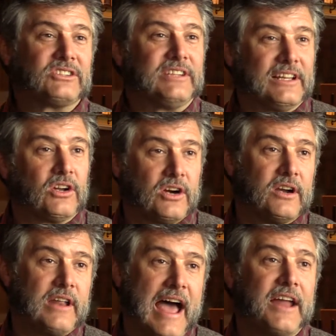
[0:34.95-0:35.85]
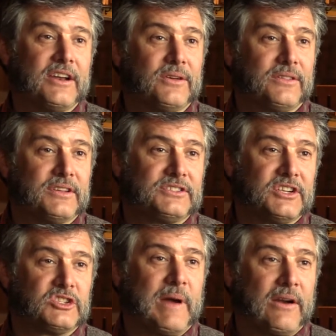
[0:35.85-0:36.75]
actually learned how to do this
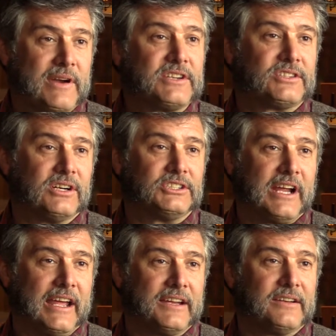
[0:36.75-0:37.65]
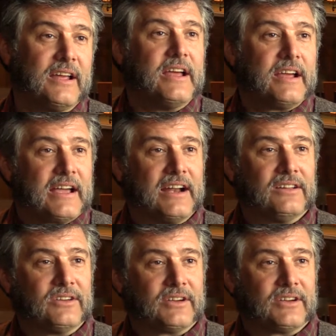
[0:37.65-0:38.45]
just by research and kind of